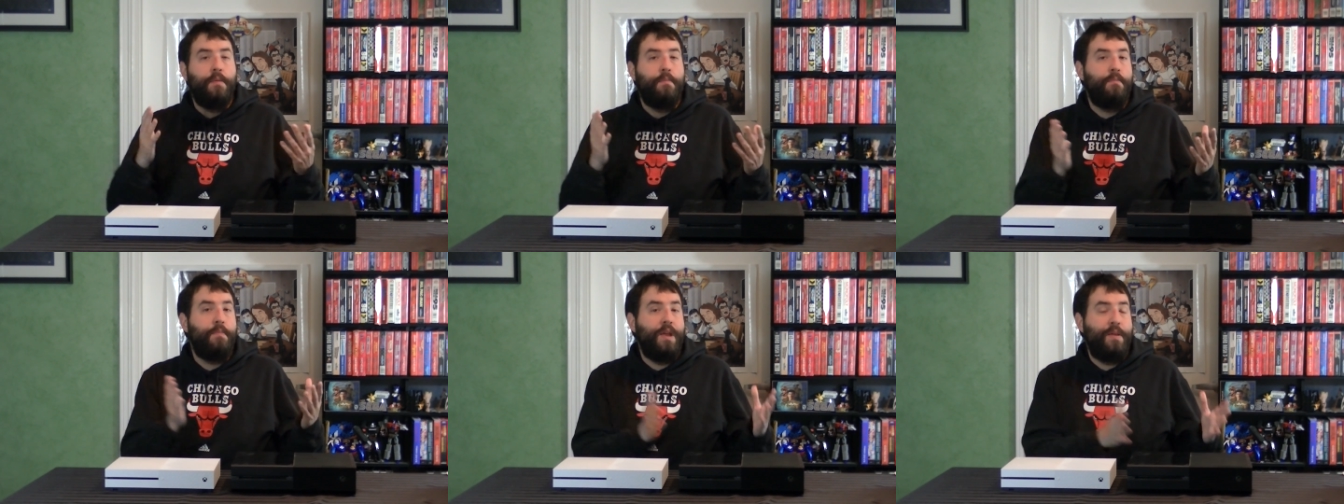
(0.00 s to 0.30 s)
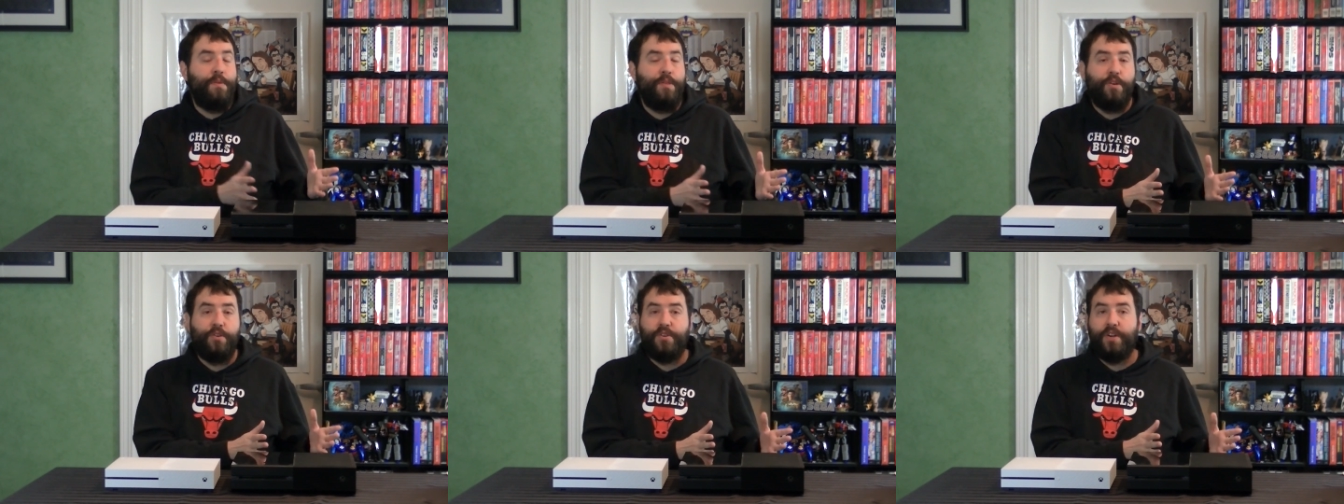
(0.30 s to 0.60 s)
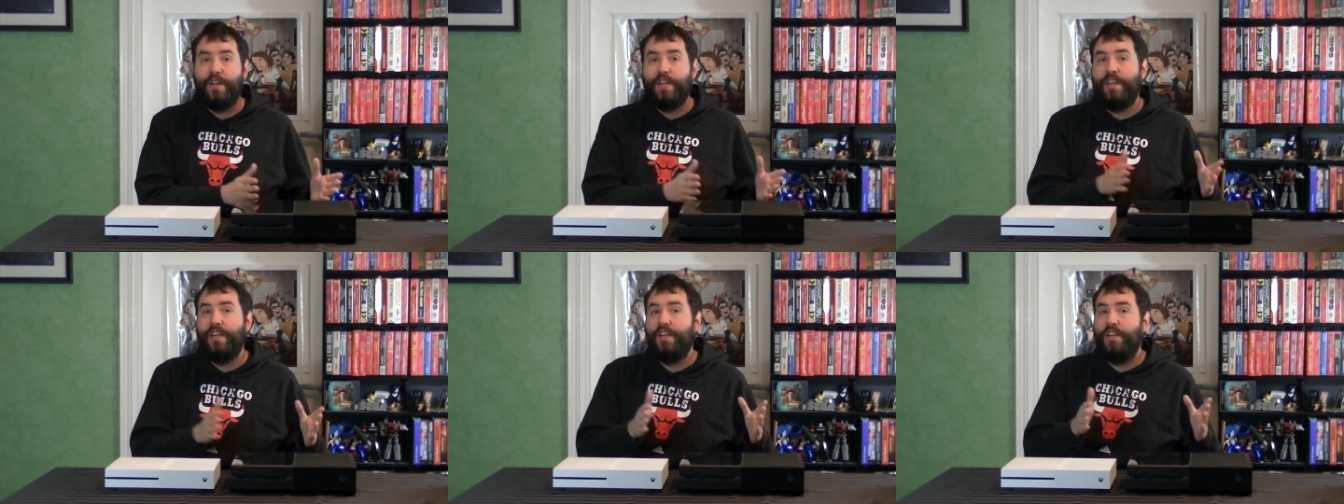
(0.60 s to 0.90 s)
Maybe they're
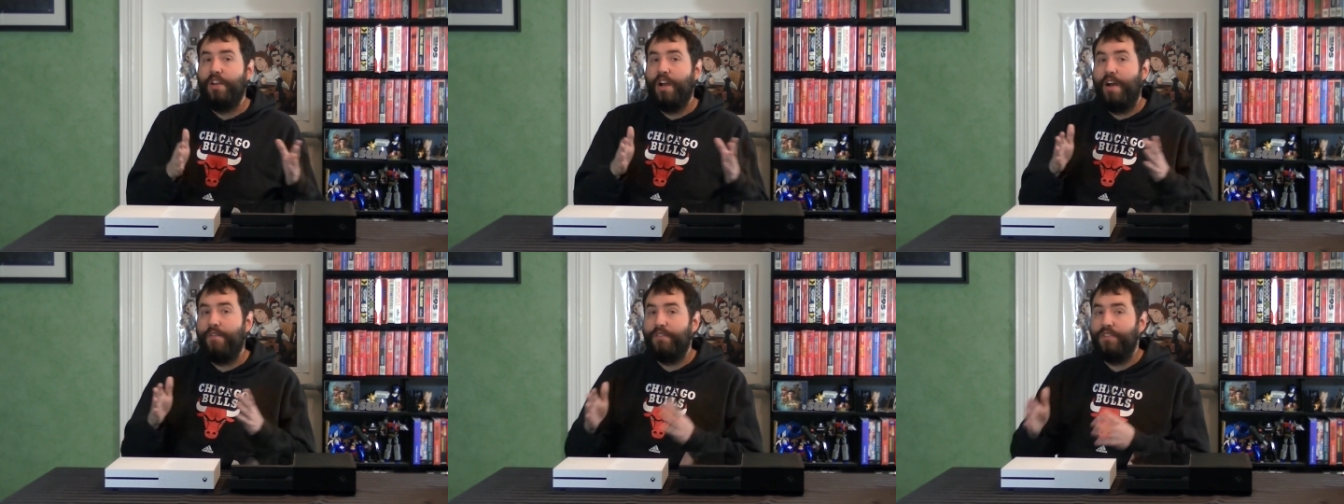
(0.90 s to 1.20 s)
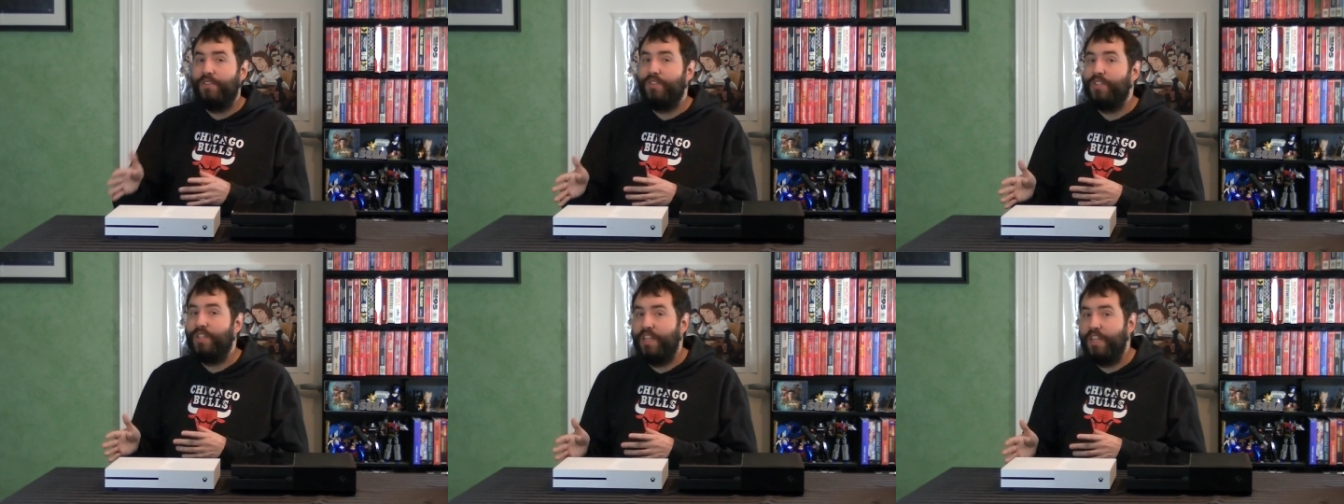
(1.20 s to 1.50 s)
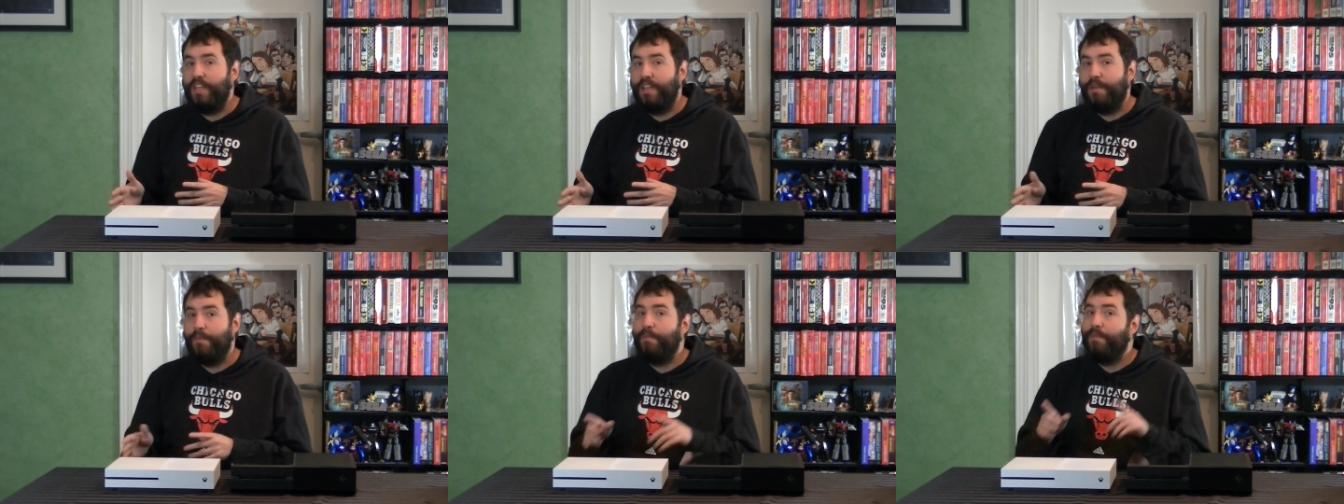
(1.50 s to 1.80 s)
trying to kick you off of
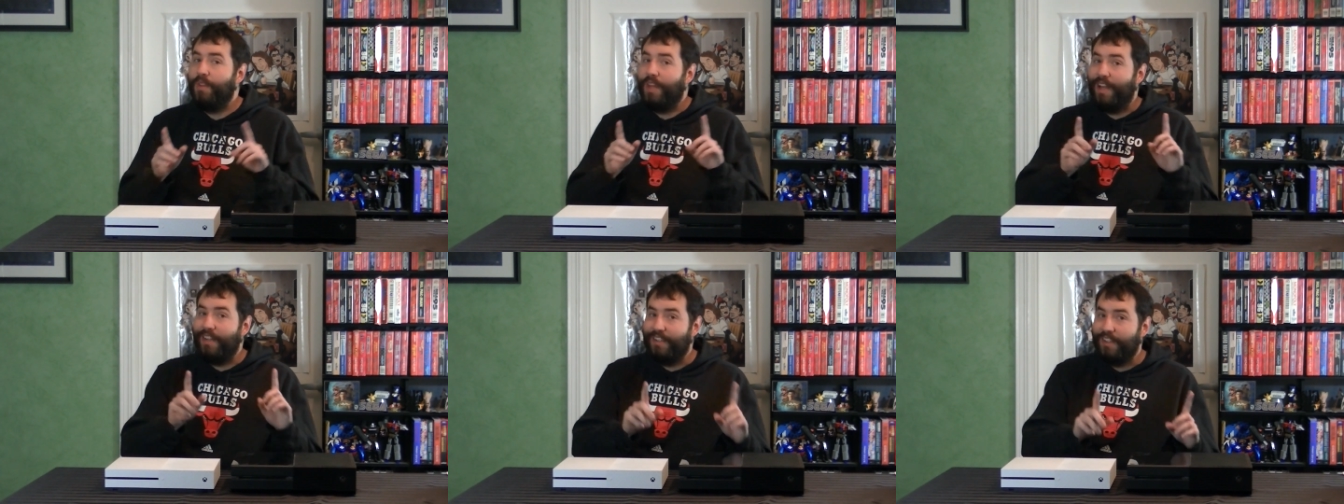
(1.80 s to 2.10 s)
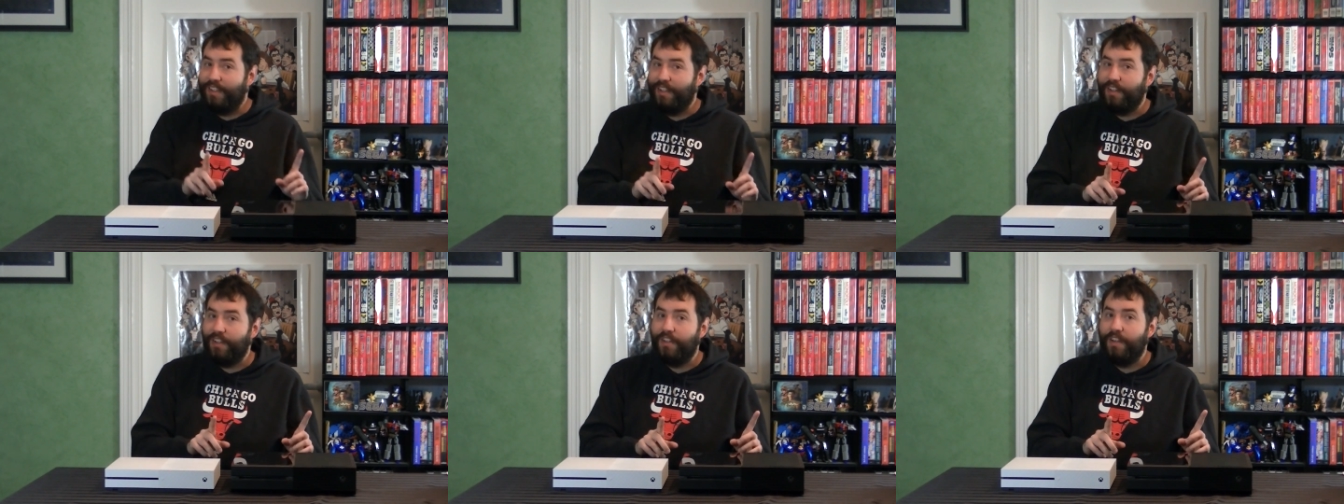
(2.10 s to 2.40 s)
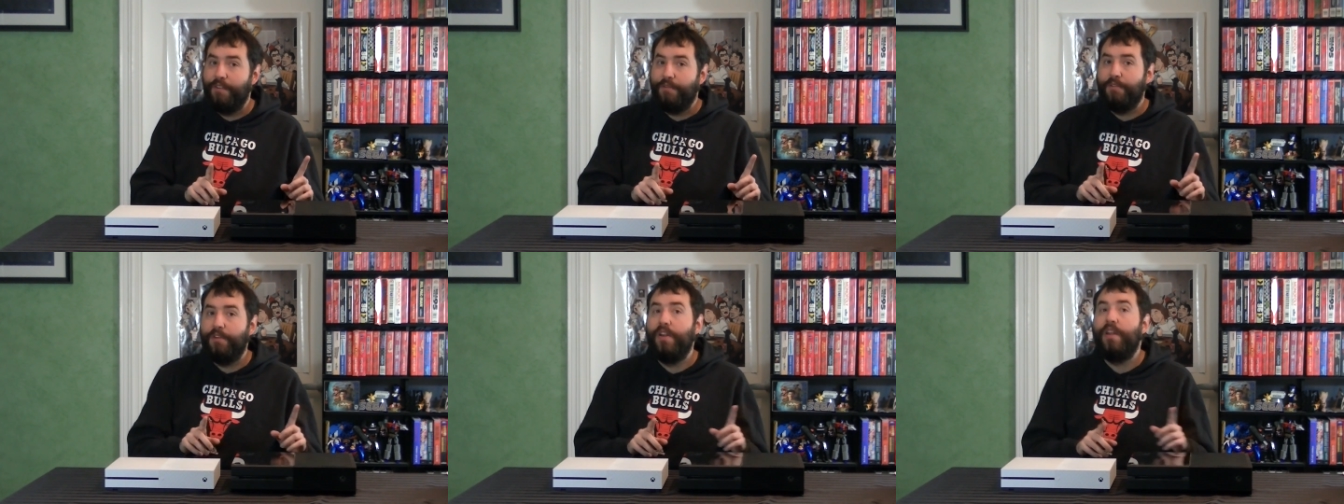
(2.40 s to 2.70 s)
Steam. That's a little
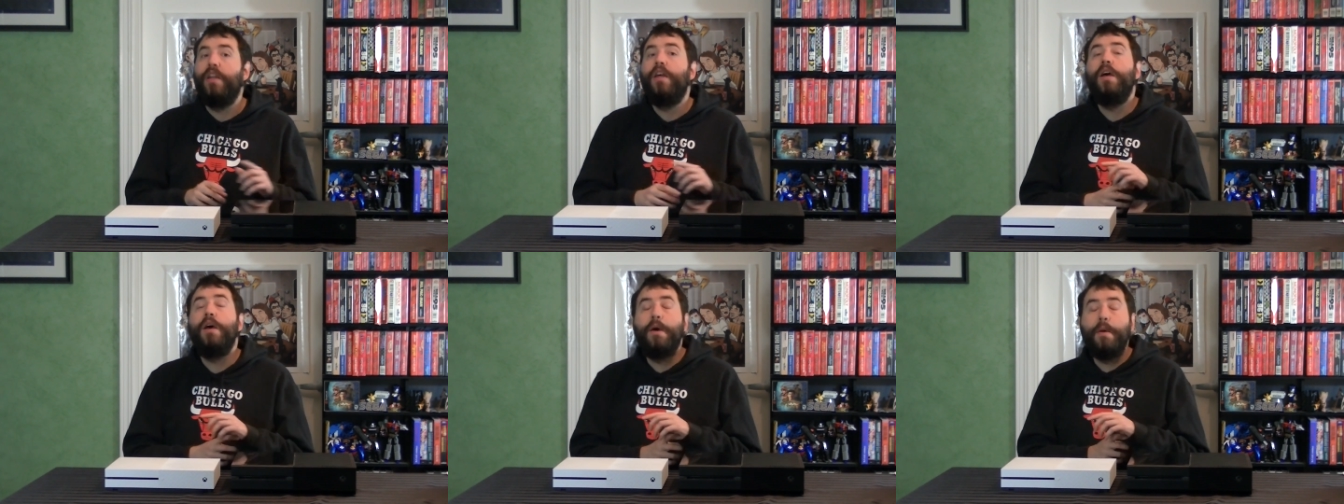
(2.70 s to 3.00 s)
different.